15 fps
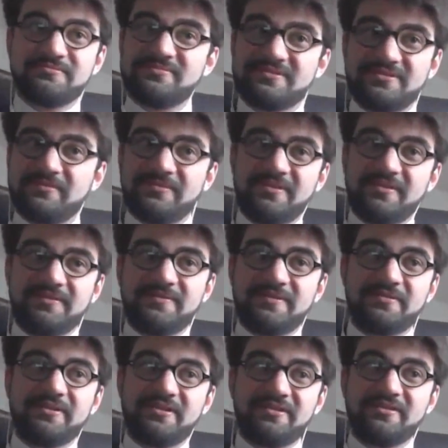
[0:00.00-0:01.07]
something
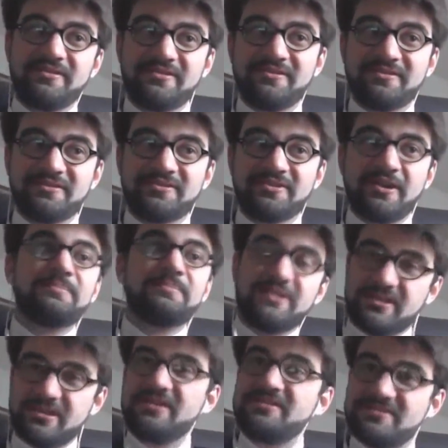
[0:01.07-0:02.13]
very
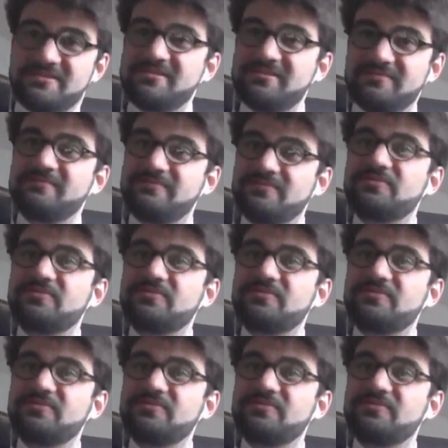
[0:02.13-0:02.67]
complicated